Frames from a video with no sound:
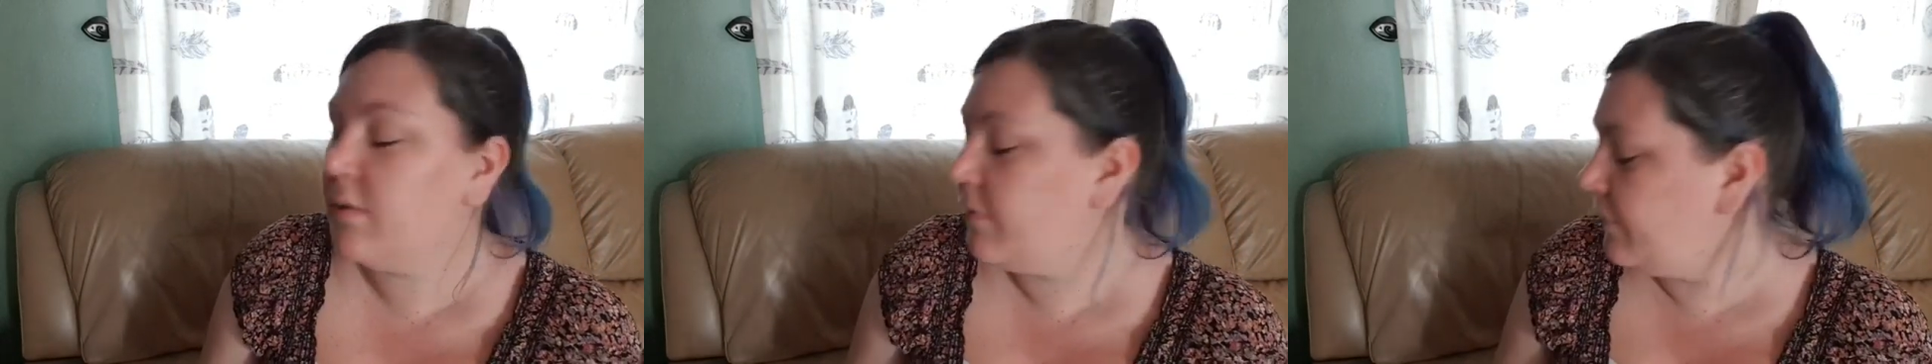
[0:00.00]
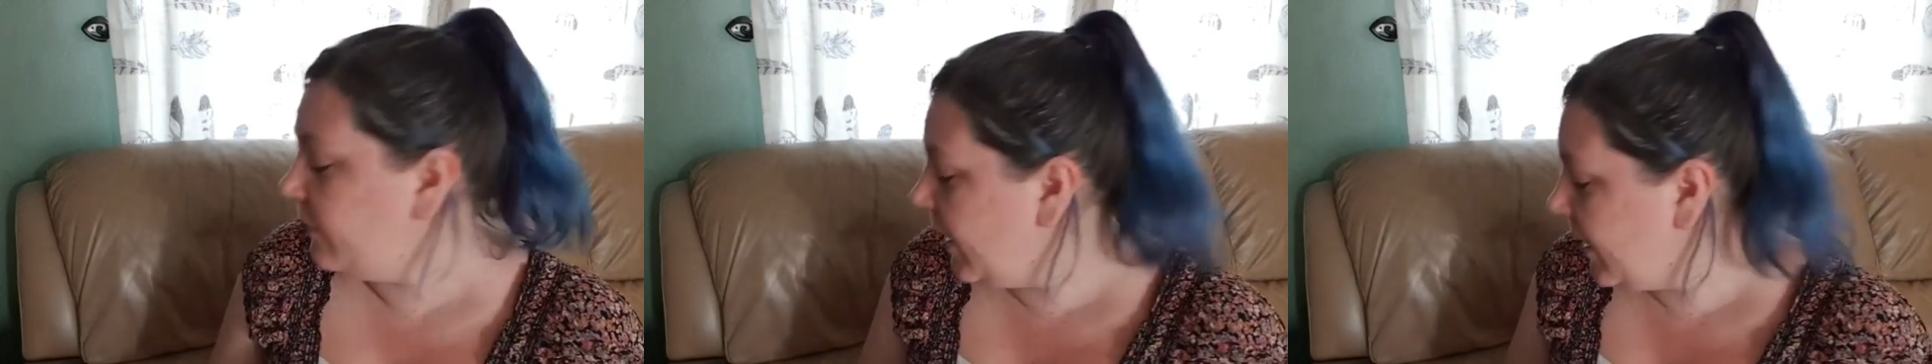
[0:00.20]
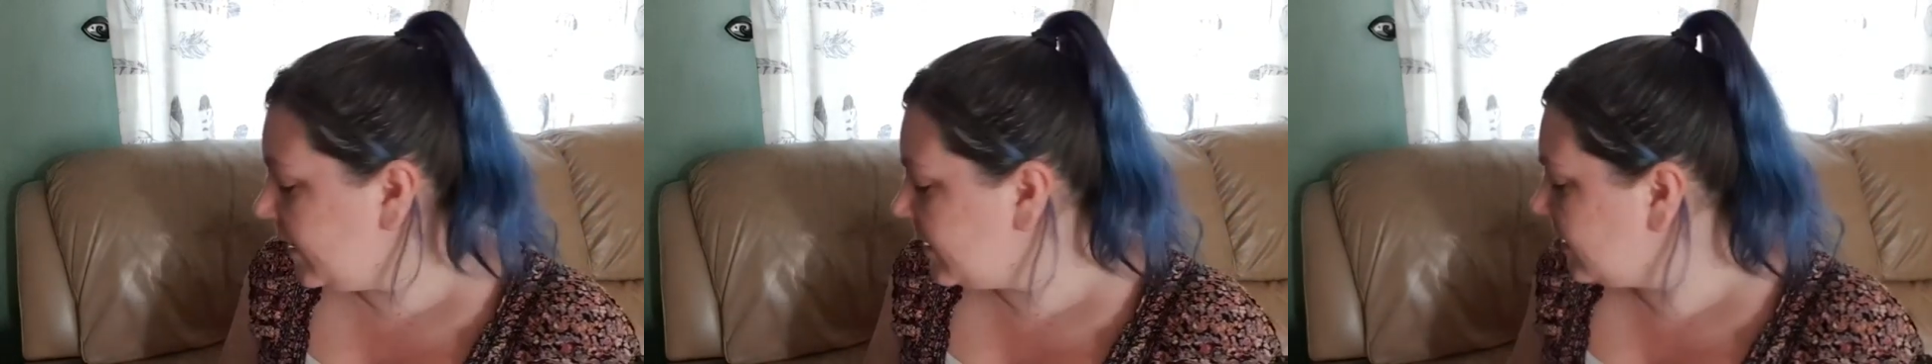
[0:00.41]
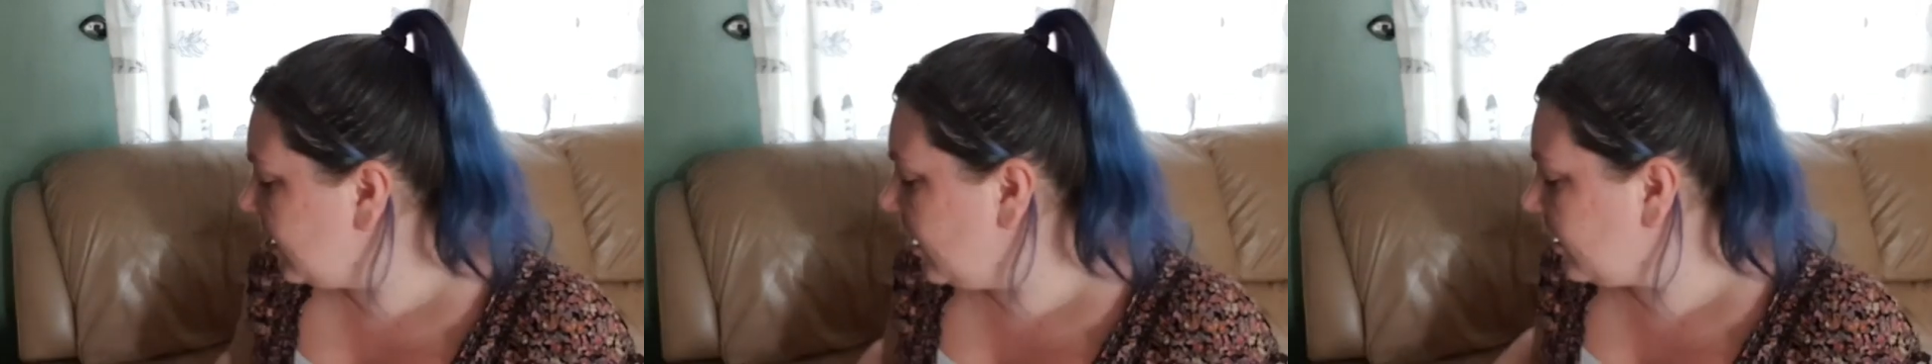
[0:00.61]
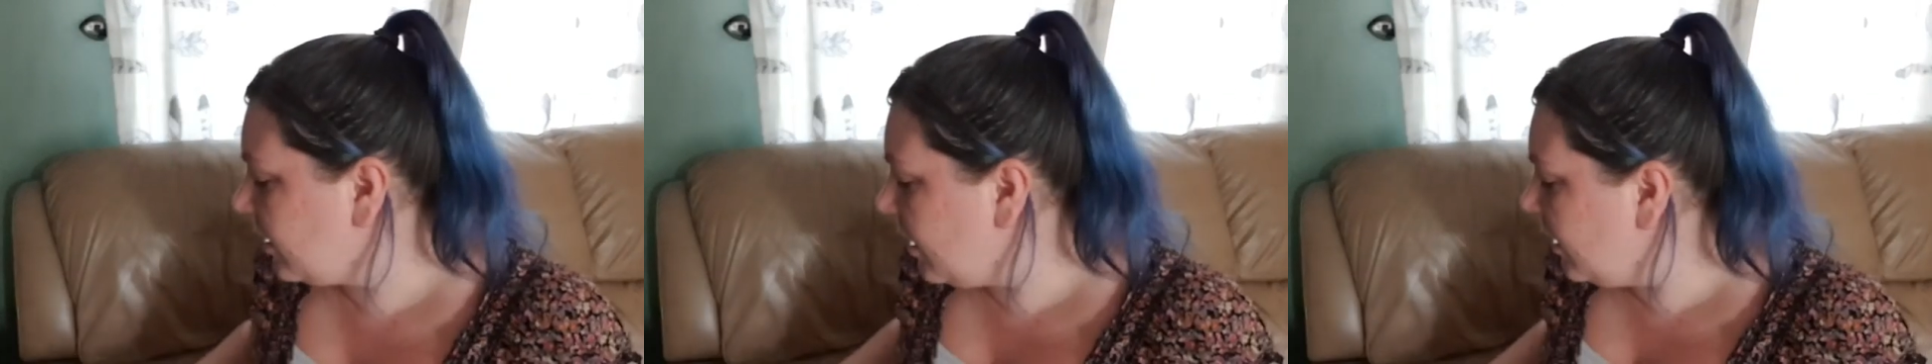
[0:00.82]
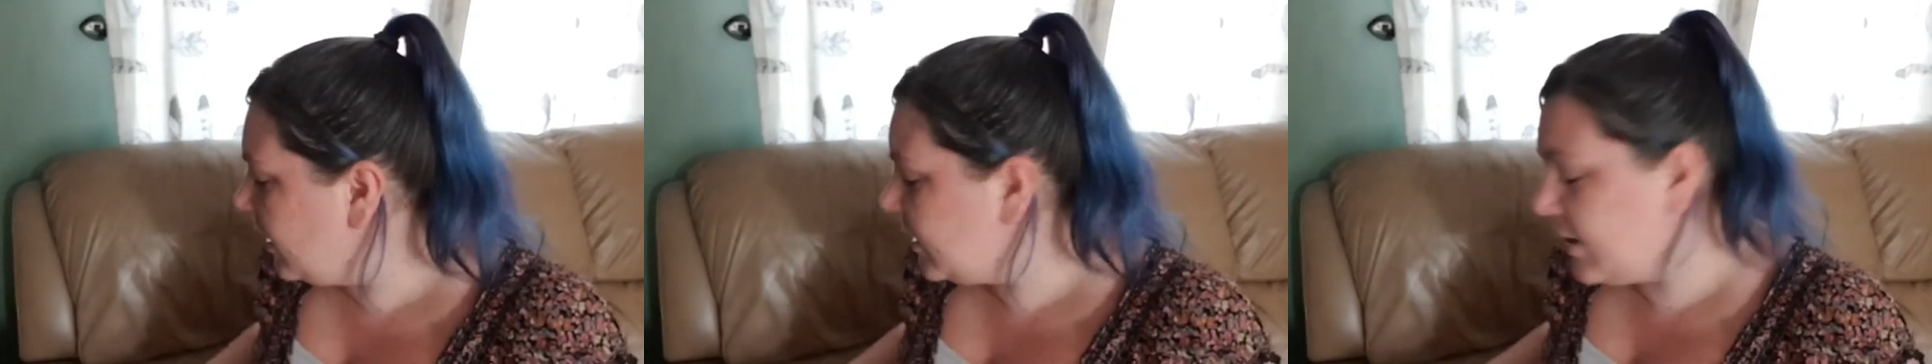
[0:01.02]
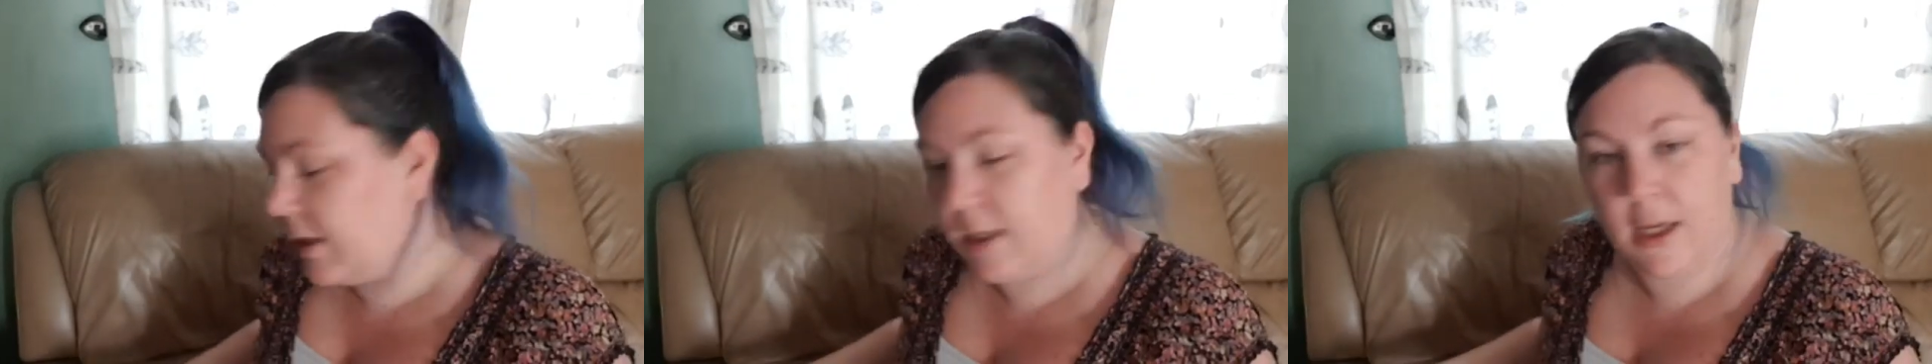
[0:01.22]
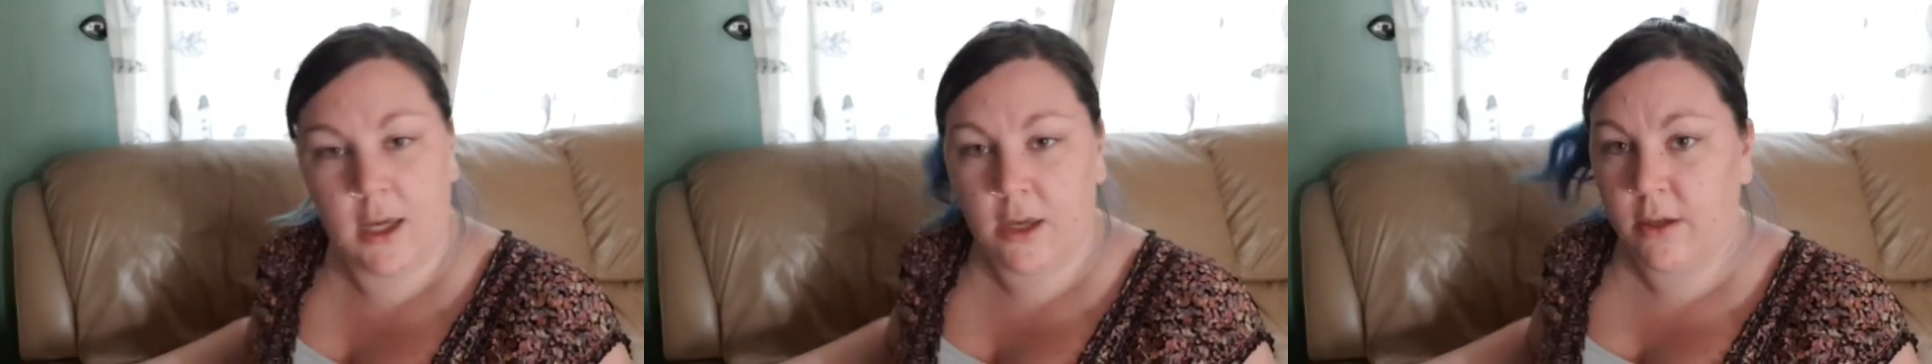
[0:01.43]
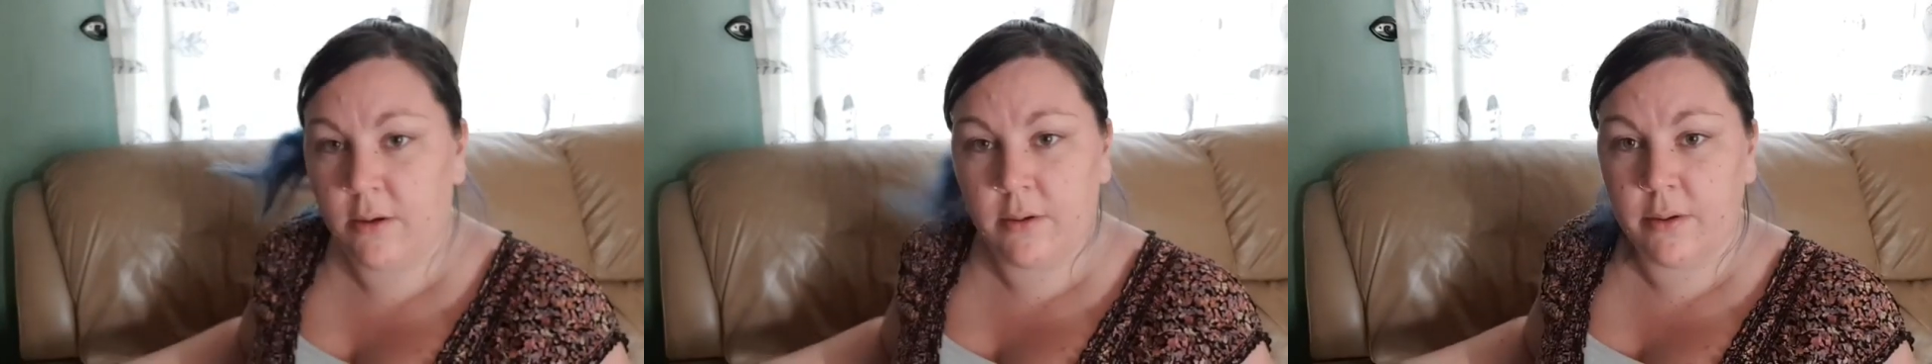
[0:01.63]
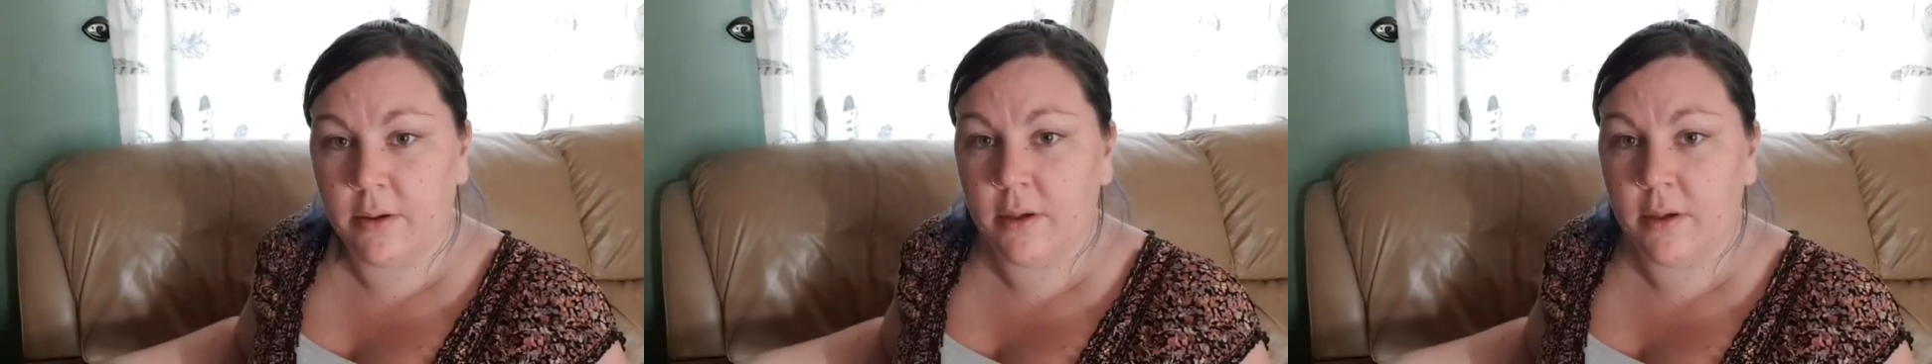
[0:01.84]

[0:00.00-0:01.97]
fates are guiding you.